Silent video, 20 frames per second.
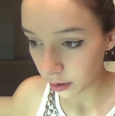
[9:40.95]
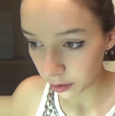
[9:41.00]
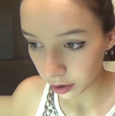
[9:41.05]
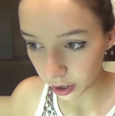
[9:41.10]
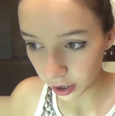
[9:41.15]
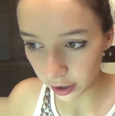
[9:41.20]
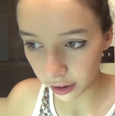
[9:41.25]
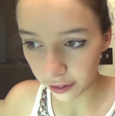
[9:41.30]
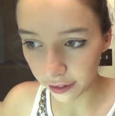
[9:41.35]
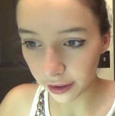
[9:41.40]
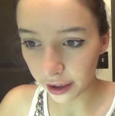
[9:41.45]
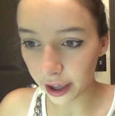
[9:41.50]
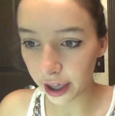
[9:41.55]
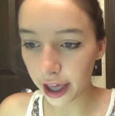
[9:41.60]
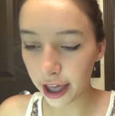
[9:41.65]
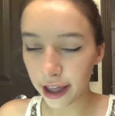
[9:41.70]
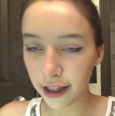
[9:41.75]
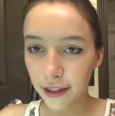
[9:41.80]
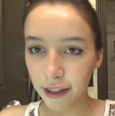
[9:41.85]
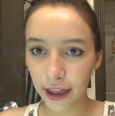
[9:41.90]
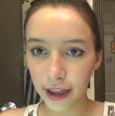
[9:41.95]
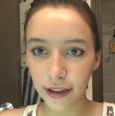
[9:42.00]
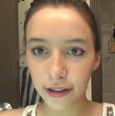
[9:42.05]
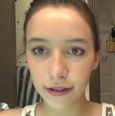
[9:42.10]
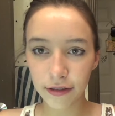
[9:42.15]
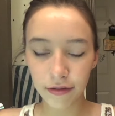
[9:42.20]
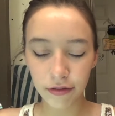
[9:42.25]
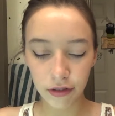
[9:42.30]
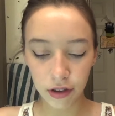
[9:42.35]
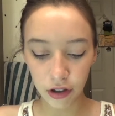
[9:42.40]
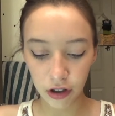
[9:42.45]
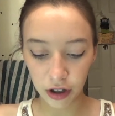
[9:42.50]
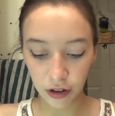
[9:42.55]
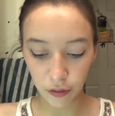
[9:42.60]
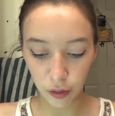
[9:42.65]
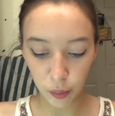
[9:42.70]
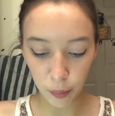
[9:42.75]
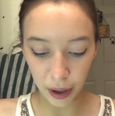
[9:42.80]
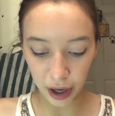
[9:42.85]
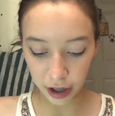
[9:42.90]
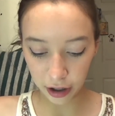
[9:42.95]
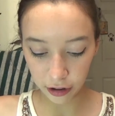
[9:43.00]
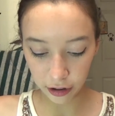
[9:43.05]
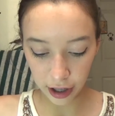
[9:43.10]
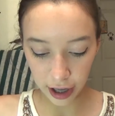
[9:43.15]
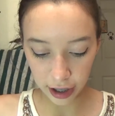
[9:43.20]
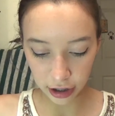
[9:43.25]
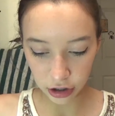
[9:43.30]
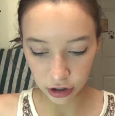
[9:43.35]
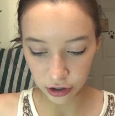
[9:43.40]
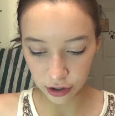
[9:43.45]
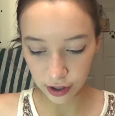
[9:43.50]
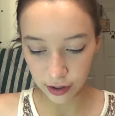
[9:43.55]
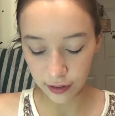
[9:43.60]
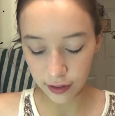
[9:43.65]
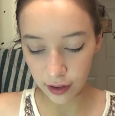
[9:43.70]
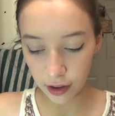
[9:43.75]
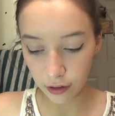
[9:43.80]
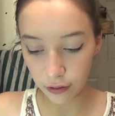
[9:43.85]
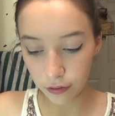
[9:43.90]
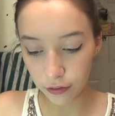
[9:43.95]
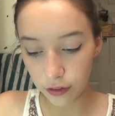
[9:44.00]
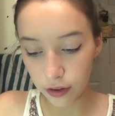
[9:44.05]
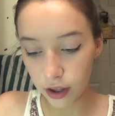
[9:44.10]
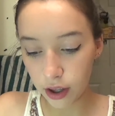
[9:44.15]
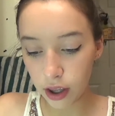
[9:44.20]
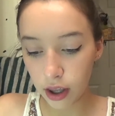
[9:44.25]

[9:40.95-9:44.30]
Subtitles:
because I hate like the look of spider lashes and stuff.